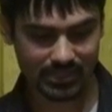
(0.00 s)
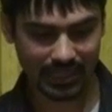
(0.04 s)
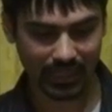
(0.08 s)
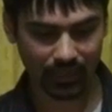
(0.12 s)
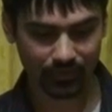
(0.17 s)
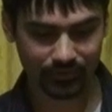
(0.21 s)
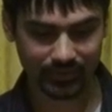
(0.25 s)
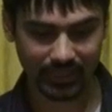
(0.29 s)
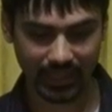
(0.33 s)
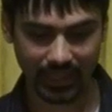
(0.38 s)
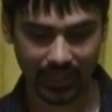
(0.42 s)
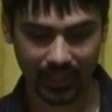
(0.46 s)

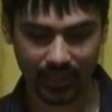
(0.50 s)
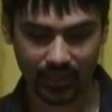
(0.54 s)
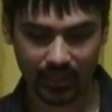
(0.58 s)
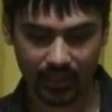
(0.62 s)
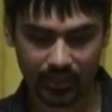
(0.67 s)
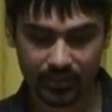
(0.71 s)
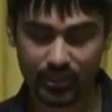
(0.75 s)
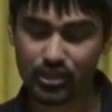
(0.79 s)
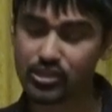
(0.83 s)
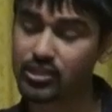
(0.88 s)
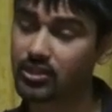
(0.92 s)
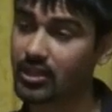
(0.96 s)
out that
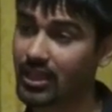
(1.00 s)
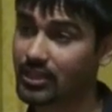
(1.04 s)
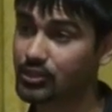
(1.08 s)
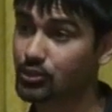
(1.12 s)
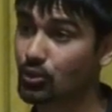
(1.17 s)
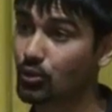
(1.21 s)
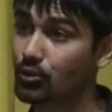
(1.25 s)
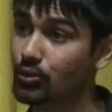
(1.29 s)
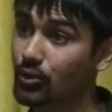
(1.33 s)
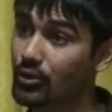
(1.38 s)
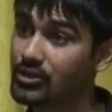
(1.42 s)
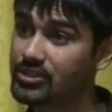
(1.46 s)
there's
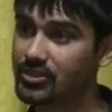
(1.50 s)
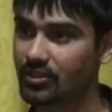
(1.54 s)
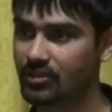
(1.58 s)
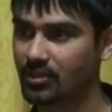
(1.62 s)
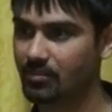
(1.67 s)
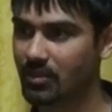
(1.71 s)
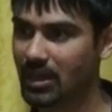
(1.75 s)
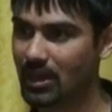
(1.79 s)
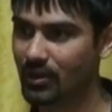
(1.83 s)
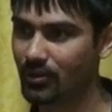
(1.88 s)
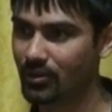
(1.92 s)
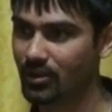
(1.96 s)
electrical noise on the
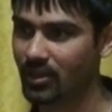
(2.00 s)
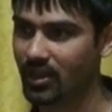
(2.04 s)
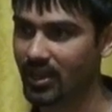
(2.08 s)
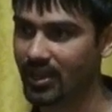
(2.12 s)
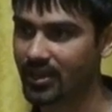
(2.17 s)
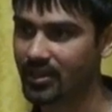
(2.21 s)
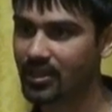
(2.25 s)
power line.